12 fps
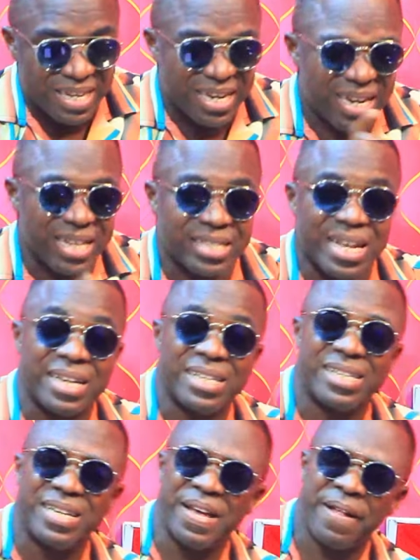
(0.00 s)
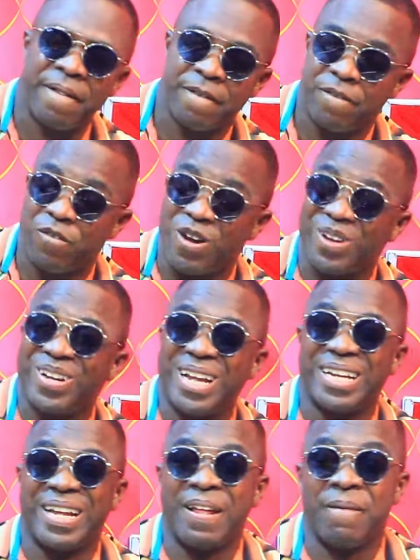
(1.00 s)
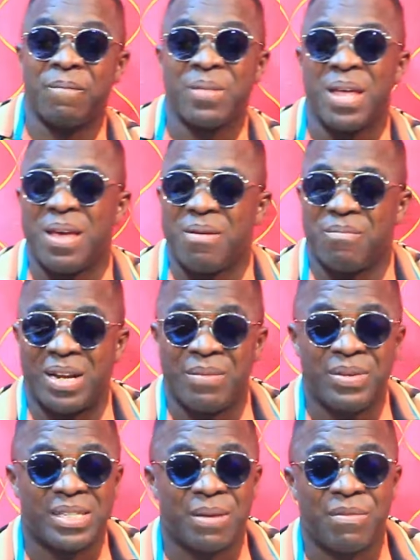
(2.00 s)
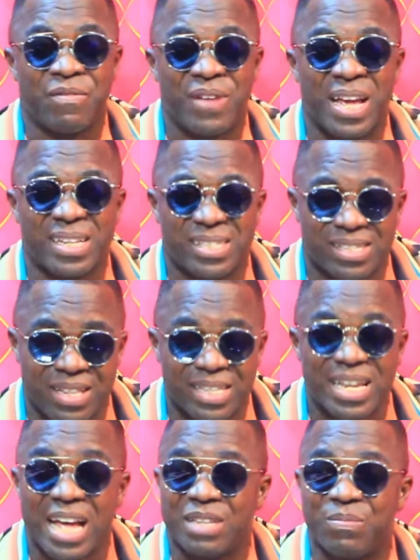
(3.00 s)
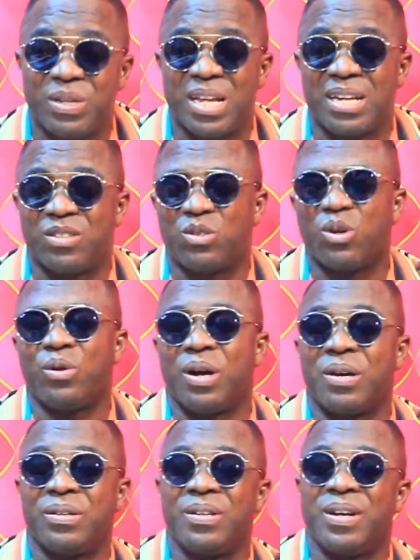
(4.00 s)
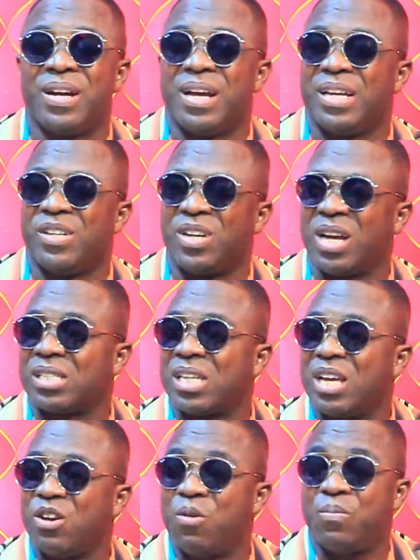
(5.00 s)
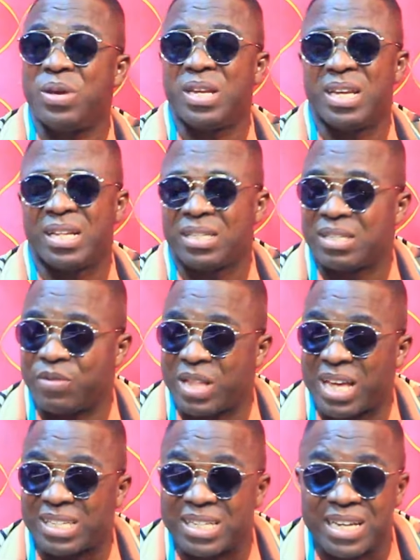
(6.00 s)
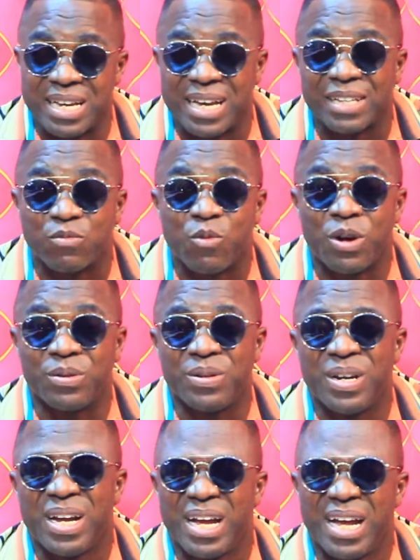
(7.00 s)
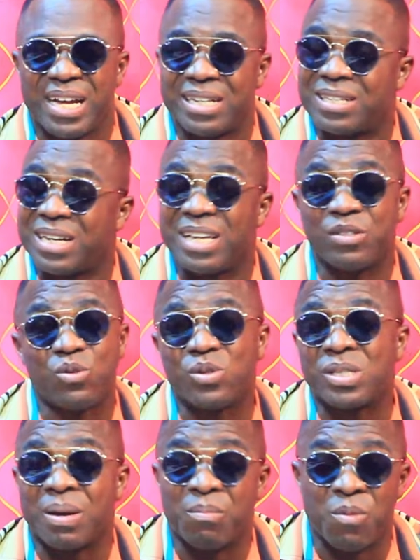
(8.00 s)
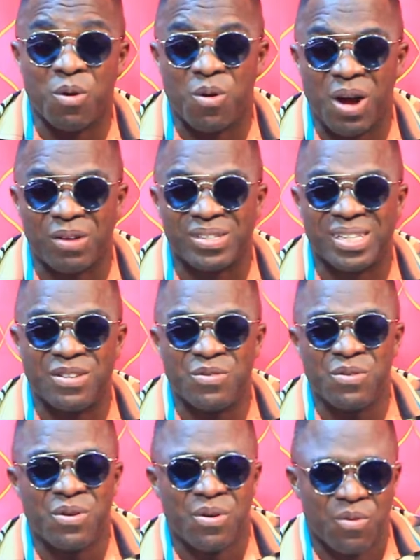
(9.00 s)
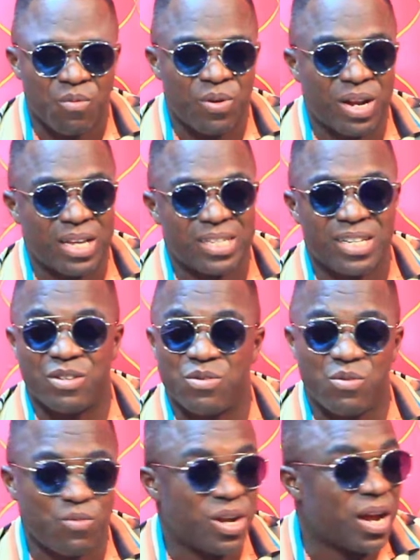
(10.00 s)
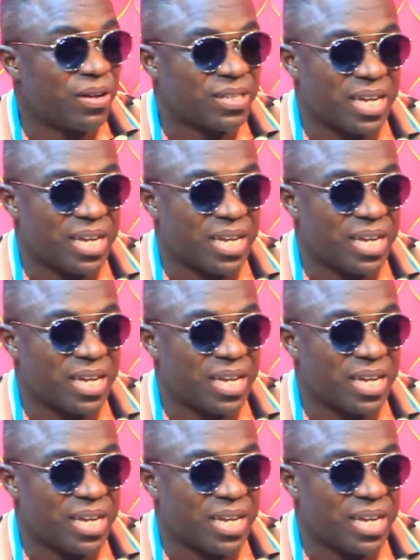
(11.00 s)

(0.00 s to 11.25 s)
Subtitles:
Let's end it here for another day. My name is Sammy Flex. This has been the editorial. You can share your opinions with us here as well. And let's do some more. I'll see you when I see you. We're out